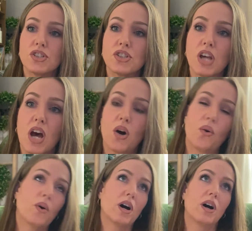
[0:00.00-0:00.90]

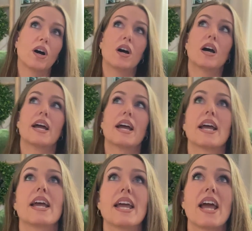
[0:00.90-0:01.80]
So
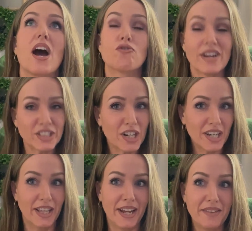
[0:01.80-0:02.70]

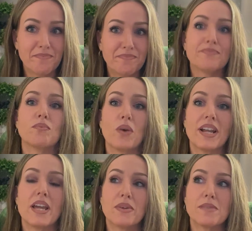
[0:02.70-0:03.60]
originally,
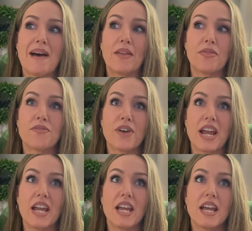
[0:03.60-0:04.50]
when he was about
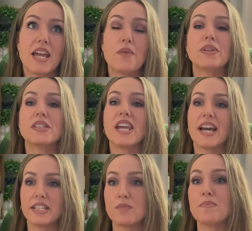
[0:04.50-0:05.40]
3,
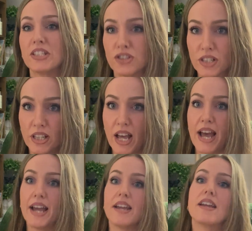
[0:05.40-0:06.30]
he had a speech
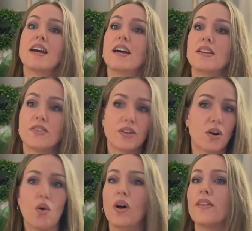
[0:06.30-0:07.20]
delay,
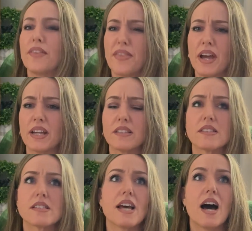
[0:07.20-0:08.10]
all the
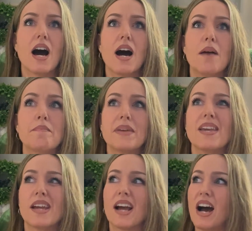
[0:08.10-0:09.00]
things.
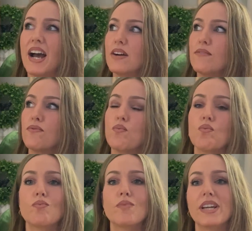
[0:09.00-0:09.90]
He kind of,
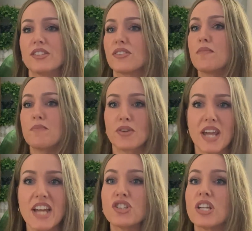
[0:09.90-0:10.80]
his
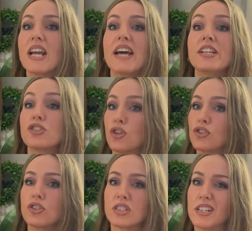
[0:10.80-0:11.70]
communication and his
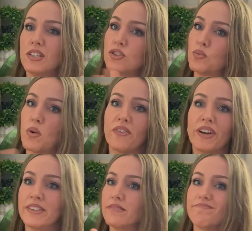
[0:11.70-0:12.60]
social skills
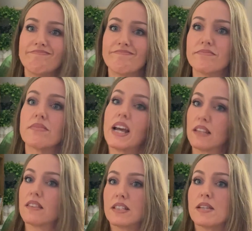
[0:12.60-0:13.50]
weren't
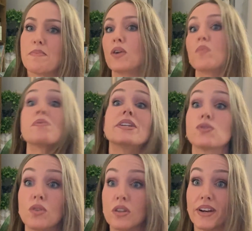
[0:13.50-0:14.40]
like the typical
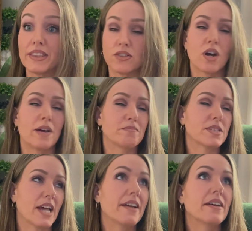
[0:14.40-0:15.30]
preschooler at the time,
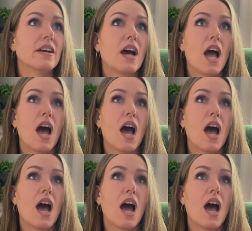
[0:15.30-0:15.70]
say.